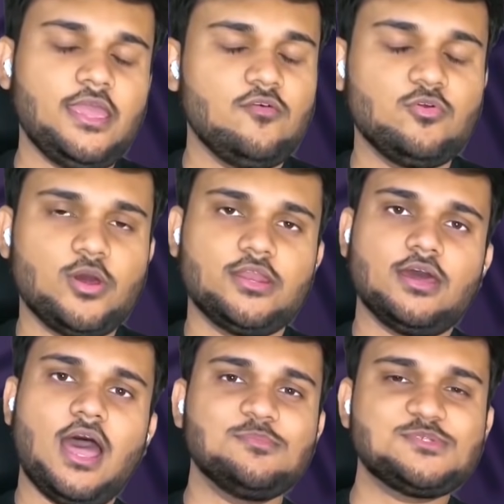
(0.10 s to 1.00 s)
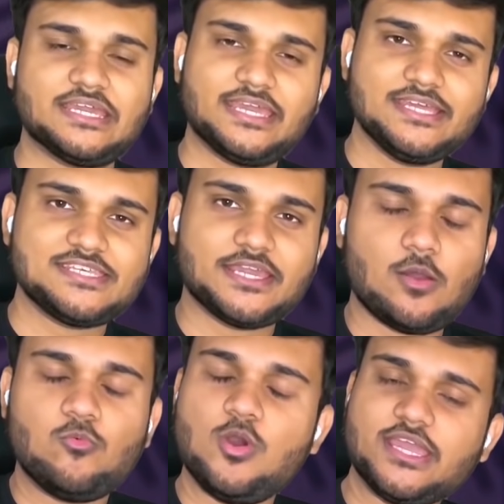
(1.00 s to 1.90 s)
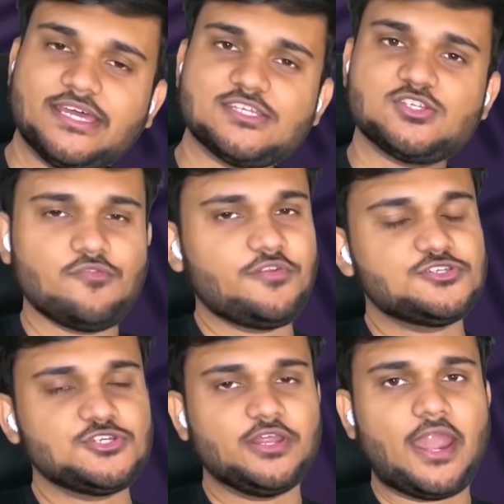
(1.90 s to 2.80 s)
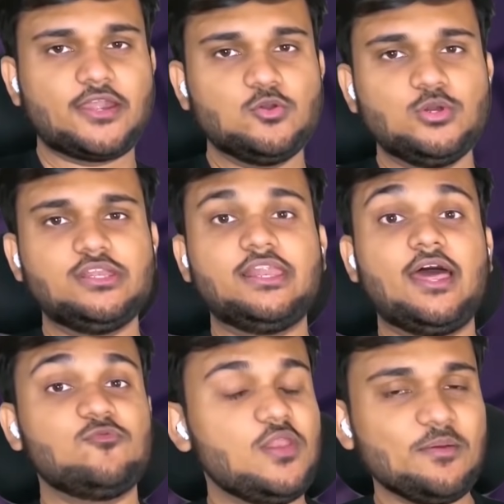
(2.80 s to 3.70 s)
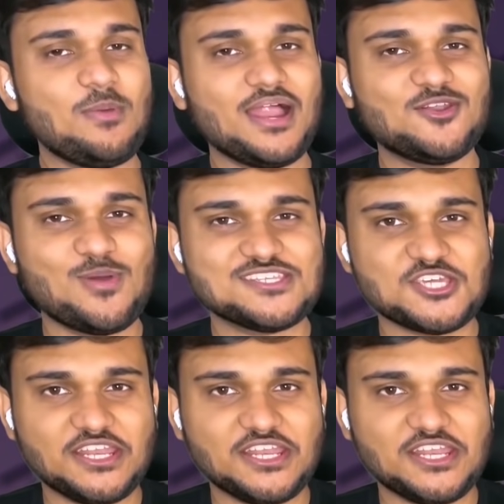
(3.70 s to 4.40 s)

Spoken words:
Hey everyone, I am Sanket Singh. I'm working as a software engineer at Google and welcome back to my